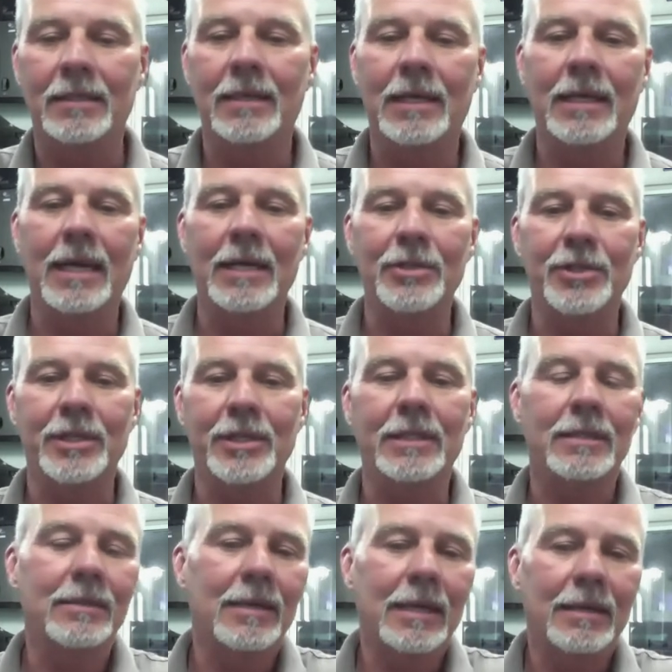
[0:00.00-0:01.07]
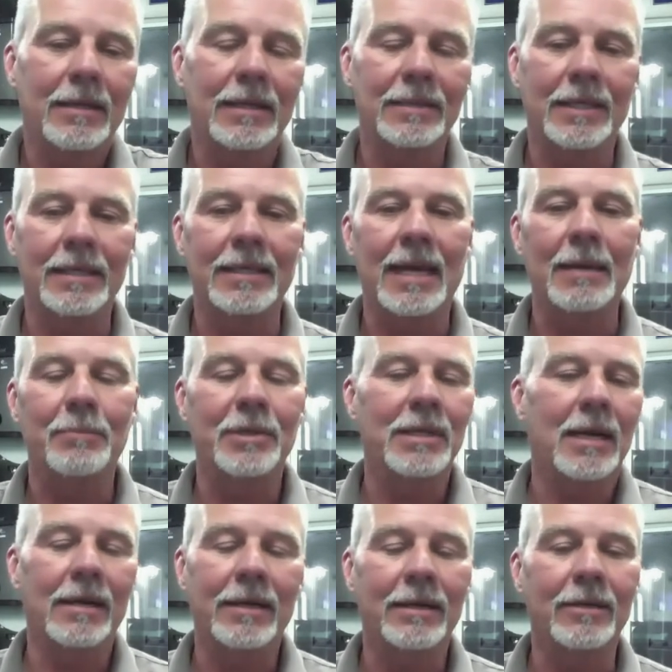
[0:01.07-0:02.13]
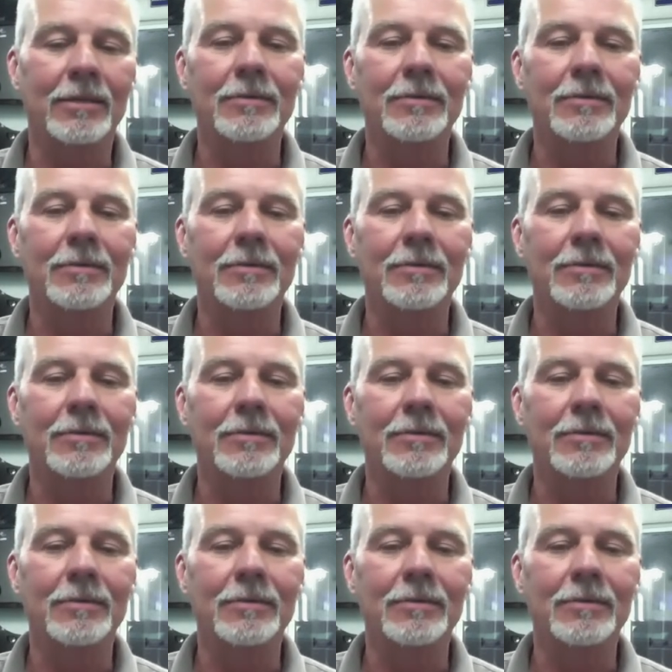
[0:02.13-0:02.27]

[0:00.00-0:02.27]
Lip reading: in Asia and things like that, but not here.